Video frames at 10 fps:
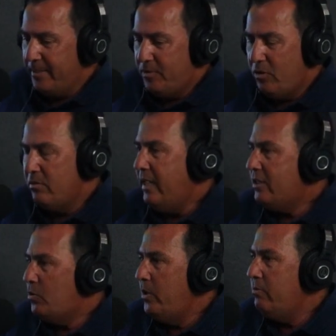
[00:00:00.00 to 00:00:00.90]
So
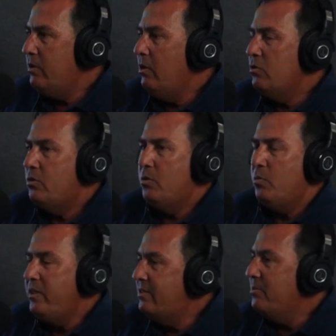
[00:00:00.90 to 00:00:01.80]
next week we go to
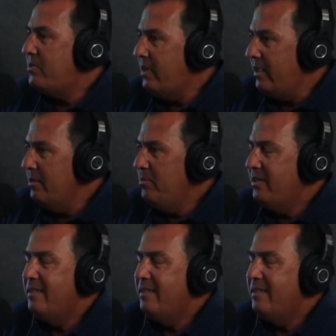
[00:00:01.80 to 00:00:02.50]
Winston-Salem.